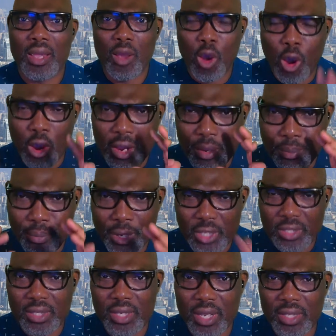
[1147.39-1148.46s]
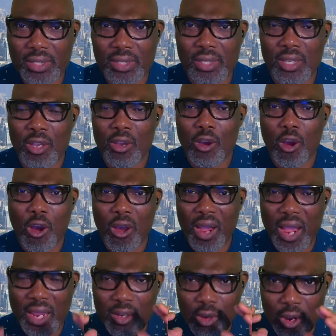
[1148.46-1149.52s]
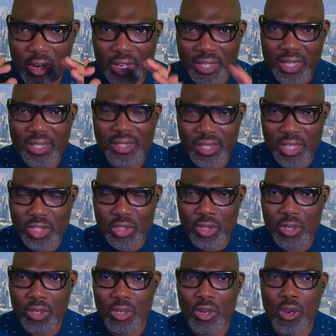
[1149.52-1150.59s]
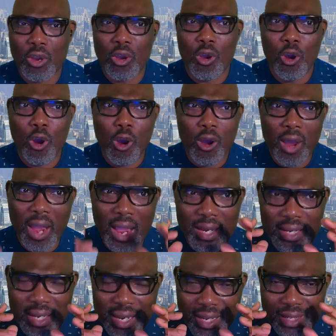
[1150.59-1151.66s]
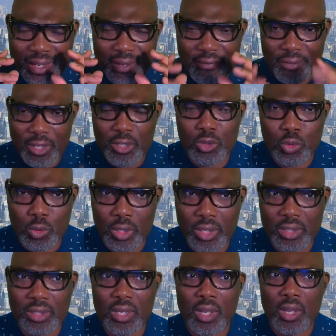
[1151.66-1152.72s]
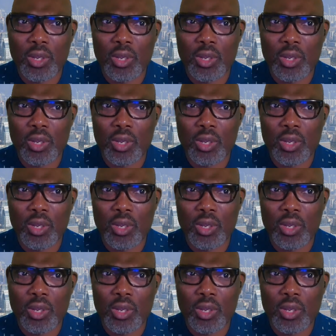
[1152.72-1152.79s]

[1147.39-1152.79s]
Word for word: or a business or an organization or an individual